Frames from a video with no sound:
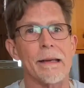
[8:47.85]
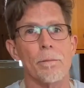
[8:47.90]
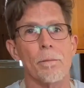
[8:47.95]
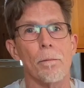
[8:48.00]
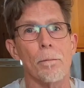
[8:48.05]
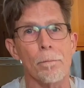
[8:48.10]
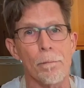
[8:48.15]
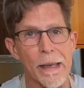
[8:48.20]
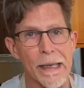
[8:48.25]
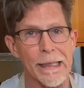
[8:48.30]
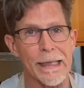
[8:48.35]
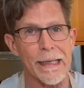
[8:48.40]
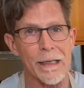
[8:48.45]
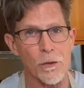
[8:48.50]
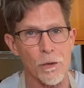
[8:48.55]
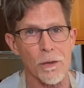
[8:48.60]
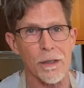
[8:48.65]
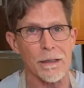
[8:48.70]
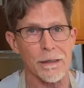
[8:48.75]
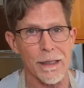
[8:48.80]

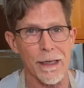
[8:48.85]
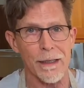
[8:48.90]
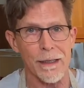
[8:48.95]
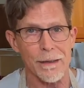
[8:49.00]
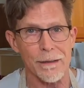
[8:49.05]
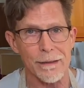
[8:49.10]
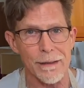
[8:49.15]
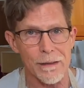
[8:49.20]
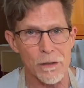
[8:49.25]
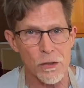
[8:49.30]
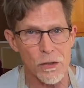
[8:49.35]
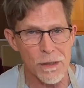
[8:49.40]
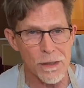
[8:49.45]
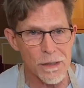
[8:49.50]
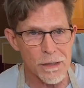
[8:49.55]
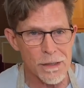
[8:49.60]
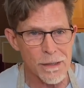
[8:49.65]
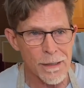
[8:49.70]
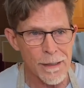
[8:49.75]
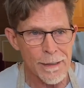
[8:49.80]
Yucatecan
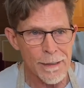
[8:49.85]
dishes,